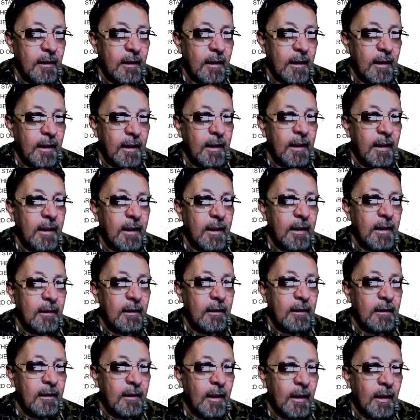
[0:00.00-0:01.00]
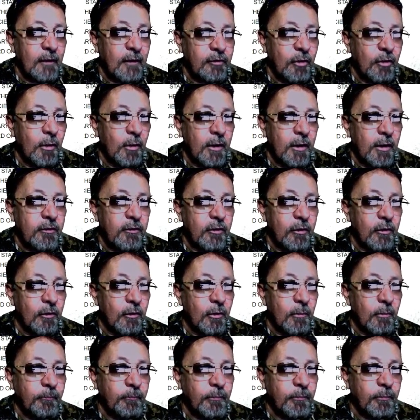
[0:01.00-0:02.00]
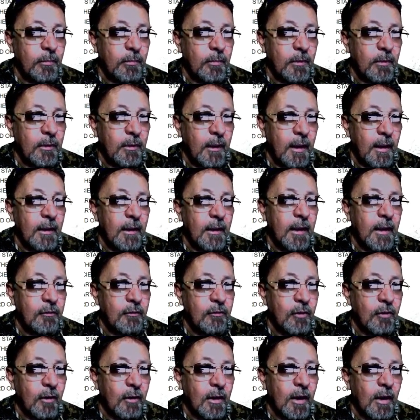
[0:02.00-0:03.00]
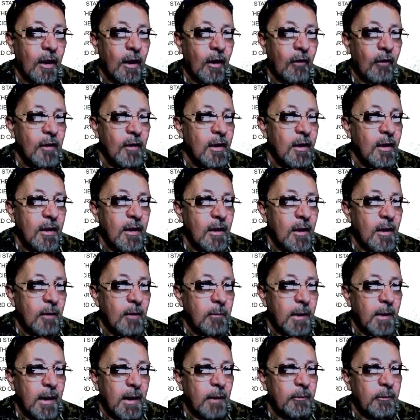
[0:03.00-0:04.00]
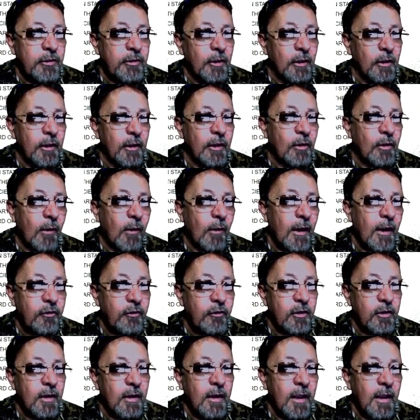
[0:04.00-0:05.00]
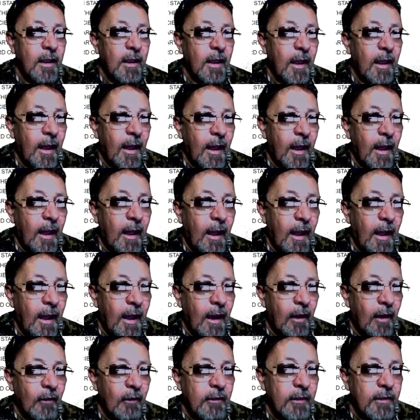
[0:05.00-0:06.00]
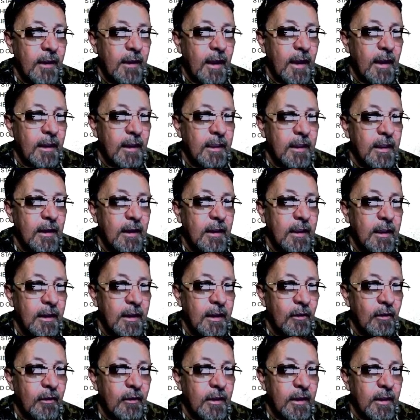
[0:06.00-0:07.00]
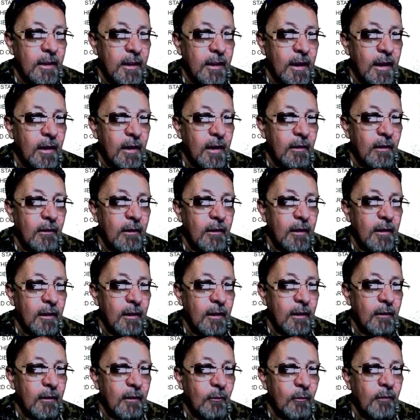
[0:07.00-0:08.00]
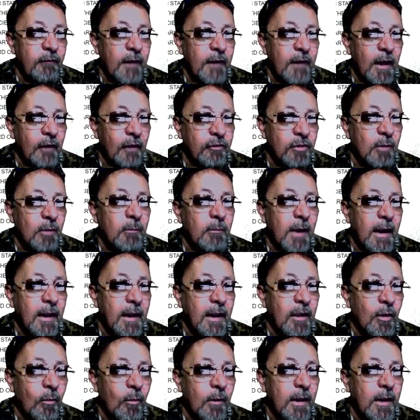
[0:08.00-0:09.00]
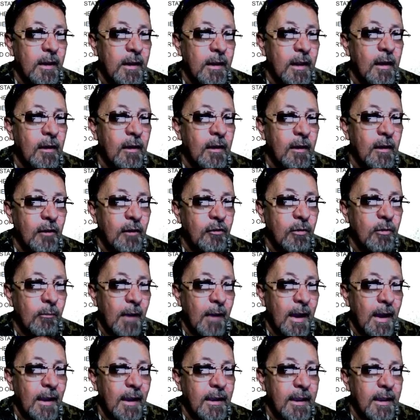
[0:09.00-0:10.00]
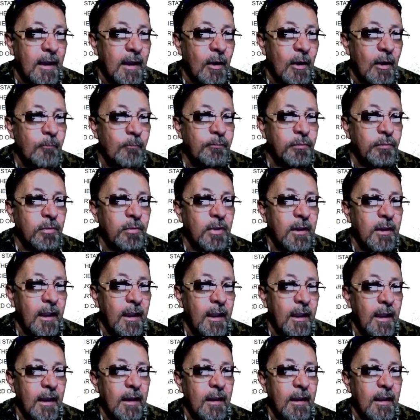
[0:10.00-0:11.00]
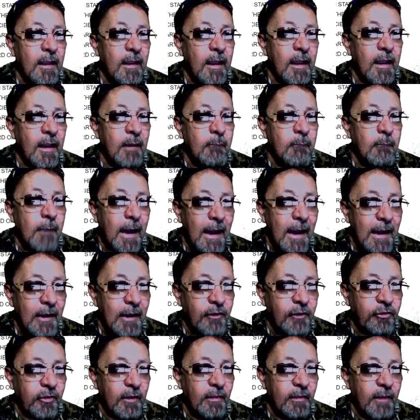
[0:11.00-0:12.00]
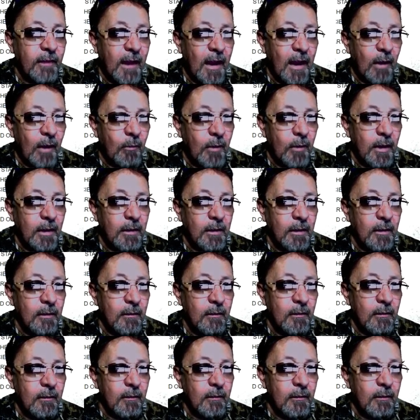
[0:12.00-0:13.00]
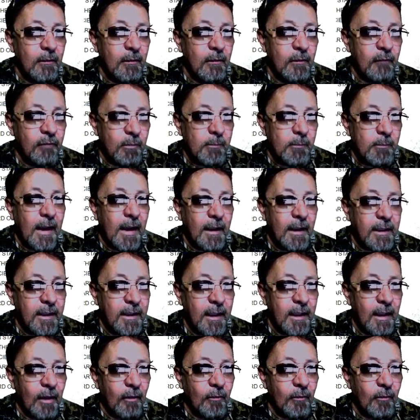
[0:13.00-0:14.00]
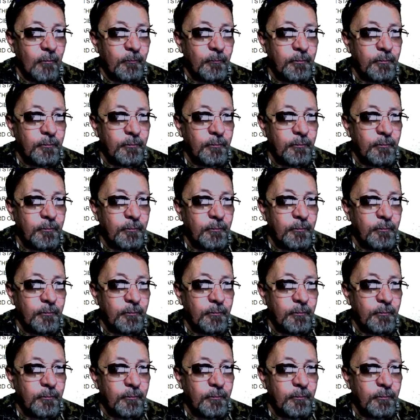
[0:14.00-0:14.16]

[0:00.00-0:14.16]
and I showed it to them, and they took it off. But I'm still at question, how did that get entered in there without somebody going in there into my account and minusing that one from my account?